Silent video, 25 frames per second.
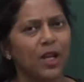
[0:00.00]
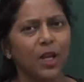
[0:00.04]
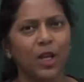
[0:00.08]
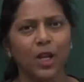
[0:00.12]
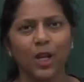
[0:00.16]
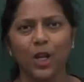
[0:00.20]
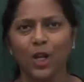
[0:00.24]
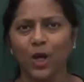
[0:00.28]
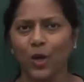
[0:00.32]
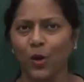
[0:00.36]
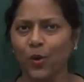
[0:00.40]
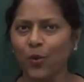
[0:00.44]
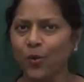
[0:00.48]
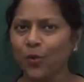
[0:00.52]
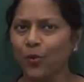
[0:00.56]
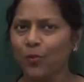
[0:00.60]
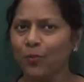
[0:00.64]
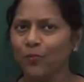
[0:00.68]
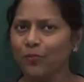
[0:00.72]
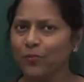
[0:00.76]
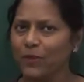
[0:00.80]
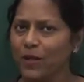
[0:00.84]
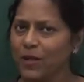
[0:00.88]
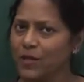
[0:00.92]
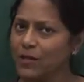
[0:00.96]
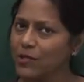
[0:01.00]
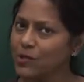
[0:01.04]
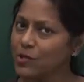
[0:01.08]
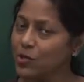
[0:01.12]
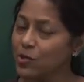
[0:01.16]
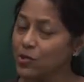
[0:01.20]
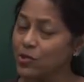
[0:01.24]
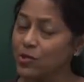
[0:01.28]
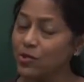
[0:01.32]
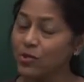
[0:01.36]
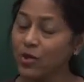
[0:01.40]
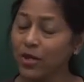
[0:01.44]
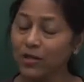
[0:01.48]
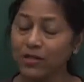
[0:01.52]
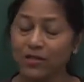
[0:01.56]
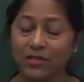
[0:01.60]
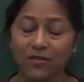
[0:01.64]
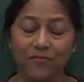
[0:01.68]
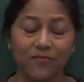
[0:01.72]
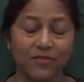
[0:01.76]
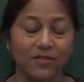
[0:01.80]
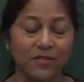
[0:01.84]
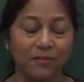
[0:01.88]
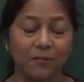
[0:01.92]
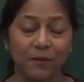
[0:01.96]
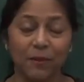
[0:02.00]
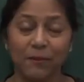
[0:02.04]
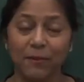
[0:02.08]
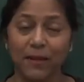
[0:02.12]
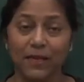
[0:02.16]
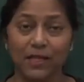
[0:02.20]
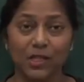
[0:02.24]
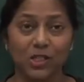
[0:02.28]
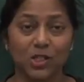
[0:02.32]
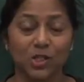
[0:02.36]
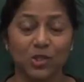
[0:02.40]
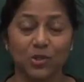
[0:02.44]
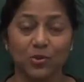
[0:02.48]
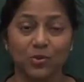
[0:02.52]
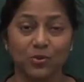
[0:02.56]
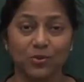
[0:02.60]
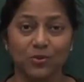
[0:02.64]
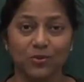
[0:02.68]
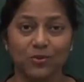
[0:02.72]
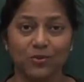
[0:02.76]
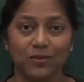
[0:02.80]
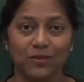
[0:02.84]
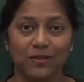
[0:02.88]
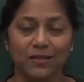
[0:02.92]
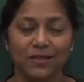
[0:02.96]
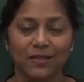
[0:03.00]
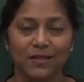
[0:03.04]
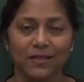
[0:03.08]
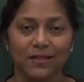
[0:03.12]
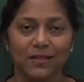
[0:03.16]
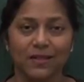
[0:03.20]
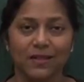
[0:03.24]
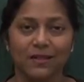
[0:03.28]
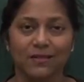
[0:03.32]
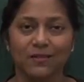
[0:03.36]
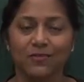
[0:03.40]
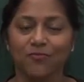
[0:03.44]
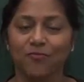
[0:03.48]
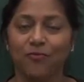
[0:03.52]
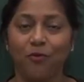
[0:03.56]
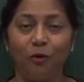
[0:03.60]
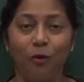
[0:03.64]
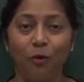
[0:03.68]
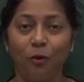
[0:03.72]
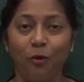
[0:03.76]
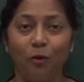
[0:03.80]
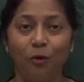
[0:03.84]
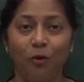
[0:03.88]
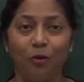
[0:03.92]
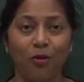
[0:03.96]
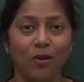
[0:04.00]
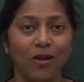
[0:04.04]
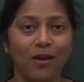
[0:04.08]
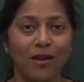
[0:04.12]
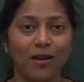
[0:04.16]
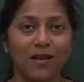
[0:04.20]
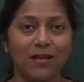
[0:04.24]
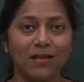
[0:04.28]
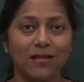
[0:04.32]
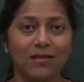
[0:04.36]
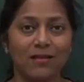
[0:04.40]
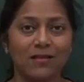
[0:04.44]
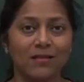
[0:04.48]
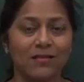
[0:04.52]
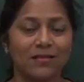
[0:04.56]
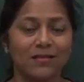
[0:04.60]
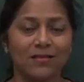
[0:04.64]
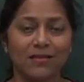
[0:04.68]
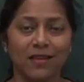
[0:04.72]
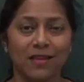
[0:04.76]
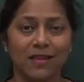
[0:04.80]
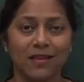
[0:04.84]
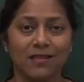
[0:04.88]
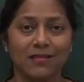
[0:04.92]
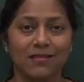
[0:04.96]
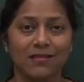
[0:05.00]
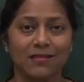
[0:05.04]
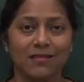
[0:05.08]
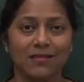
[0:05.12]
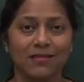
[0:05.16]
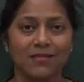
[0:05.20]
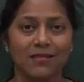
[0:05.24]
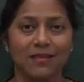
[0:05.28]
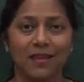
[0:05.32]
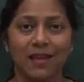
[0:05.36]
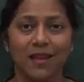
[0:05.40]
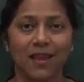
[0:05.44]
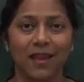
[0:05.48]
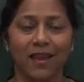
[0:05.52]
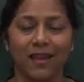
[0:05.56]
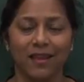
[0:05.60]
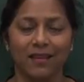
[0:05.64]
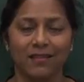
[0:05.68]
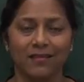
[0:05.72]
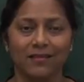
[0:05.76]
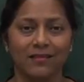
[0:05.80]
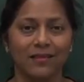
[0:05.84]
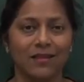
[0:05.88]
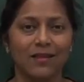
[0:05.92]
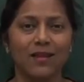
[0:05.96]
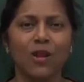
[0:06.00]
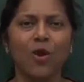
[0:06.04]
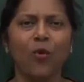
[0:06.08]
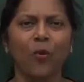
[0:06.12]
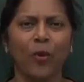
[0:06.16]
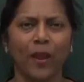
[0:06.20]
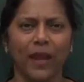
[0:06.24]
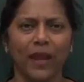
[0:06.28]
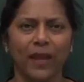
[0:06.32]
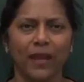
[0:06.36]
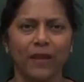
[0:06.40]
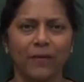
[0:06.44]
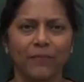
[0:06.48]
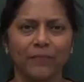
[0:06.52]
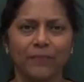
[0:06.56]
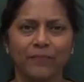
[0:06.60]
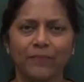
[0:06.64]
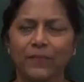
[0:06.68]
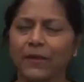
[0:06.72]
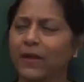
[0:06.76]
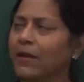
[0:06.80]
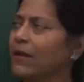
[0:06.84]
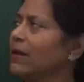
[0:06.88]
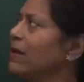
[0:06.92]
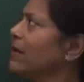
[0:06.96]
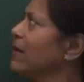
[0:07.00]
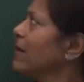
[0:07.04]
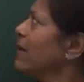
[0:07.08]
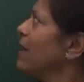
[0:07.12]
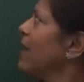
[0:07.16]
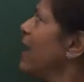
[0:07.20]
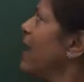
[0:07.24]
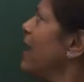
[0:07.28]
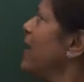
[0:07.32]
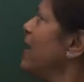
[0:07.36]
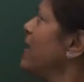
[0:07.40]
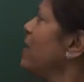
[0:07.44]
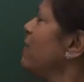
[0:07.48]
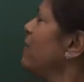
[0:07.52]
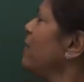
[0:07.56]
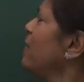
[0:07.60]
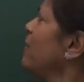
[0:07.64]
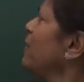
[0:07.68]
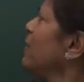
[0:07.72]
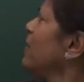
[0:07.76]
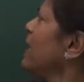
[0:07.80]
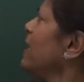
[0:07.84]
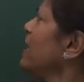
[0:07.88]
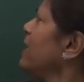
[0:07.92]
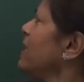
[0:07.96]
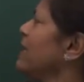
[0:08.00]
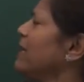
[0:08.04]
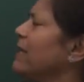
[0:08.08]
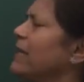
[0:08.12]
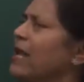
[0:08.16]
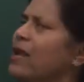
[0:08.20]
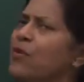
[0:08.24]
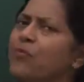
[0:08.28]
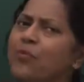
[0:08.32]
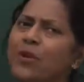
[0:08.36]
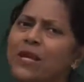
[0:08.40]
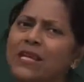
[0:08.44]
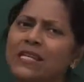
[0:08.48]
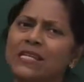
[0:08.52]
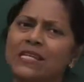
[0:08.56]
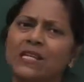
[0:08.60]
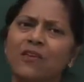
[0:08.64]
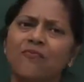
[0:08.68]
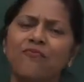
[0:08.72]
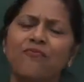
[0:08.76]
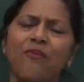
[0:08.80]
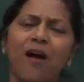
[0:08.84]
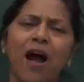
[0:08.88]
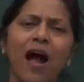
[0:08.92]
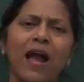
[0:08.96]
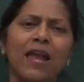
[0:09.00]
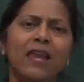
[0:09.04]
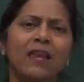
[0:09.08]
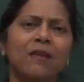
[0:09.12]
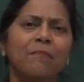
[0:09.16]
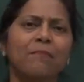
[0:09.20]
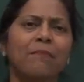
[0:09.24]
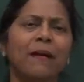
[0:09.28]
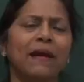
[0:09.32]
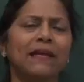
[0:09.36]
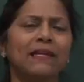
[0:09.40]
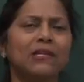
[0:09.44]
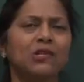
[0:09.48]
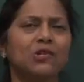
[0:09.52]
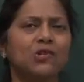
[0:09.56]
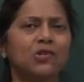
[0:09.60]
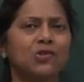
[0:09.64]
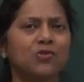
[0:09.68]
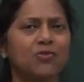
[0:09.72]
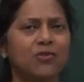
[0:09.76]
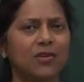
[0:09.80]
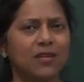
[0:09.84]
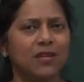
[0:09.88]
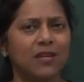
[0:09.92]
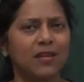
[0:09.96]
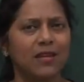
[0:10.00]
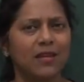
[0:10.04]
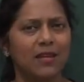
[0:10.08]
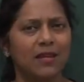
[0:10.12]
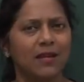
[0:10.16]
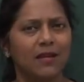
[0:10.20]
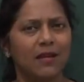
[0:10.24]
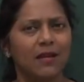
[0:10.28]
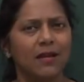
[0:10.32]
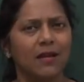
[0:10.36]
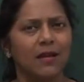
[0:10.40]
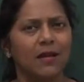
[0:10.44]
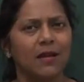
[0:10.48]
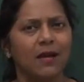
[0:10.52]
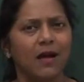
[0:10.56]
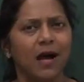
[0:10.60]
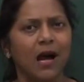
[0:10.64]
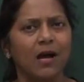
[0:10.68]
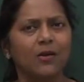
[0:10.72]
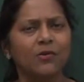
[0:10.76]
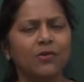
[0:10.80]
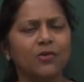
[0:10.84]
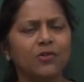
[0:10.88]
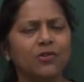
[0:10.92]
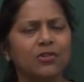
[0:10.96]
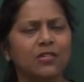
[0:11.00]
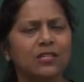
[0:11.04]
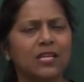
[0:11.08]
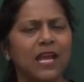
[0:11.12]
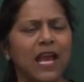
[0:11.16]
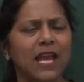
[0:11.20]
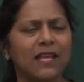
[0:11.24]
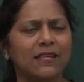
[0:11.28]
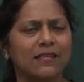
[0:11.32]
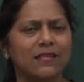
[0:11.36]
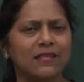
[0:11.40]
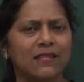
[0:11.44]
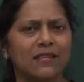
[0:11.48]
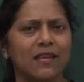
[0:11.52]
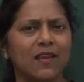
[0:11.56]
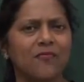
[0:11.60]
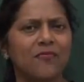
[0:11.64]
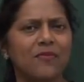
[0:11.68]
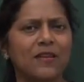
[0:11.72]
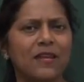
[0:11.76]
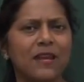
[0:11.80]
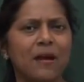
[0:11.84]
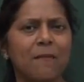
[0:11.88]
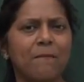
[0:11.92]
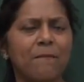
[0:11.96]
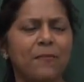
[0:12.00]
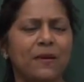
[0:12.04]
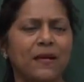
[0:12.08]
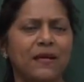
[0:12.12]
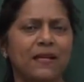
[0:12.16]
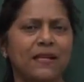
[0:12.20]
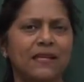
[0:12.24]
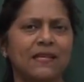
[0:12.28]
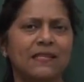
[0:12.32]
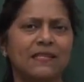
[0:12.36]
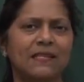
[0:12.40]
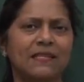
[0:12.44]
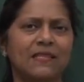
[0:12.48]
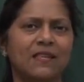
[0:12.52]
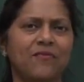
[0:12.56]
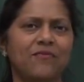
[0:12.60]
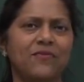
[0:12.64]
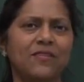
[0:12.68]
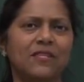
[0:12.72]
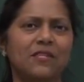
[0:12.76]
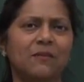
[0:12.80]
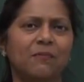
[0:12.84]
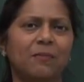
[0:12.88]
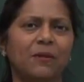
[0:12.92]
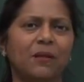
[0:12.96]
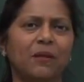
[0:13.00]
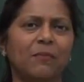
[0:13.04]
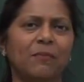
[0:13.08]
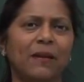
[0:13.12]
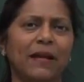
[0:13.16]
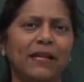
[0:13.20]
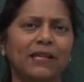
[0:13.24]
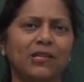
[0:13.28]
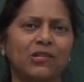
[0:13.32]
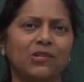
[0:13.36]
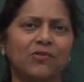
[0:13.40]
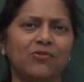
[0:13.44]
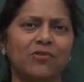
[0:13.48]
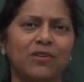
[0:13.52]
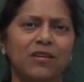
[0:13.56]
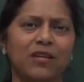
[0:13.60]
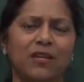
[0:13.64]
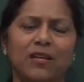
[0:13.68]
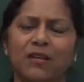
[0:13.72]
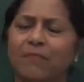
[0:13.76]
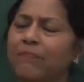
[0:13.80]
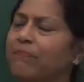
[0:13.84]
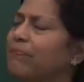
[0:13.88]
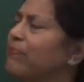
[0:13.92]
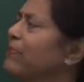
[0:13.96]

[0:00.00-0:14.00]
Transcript: No. So it's not divisible by 2, 4, 6, 8. No way. And if you look at it, can we divide by 3? How do you test if a number is divisible by 3?